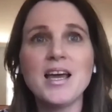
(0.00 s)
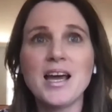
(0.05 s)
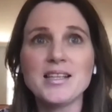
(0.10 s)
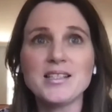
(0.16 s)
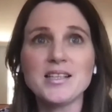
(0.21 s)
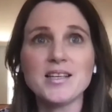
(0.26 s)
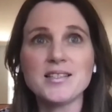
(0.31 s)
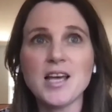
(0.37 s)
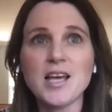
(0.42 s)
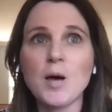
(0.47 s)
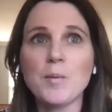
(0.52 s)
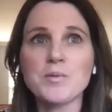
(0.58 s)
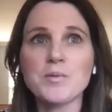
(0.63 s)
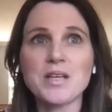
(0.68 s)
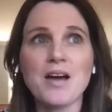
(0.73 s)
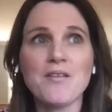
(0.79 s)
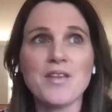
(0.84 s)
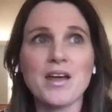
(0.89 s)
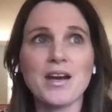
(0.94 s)
does help to
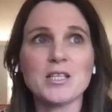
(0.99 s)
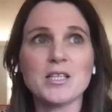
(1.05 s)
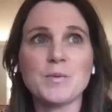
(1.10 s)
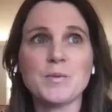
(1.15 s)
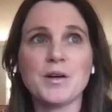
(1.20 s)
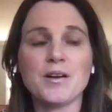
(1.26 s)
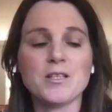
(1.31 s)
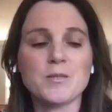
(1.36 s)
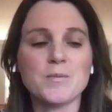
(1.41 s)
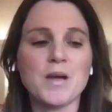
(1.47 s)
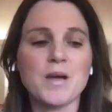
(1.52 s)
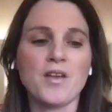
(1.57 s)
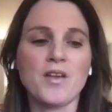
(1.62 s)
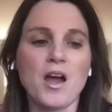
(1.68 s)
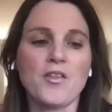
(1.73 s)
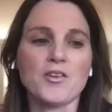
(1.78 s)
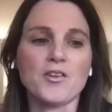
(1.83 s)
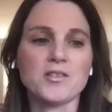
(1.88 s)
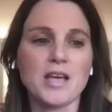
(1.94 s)
have that experience being on the
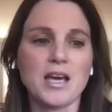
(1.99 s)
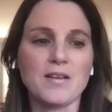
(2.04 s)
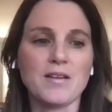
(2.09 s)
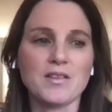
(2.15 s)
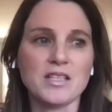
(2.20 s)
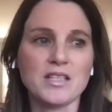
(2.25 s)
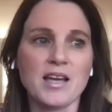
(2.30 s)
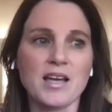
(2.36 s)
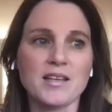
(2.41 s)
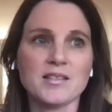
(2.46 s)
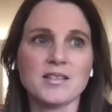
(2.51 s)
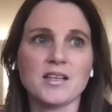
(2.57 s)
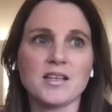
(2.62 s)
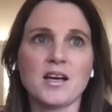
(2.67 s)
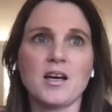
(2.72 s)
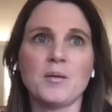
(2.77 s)
other side of the desk.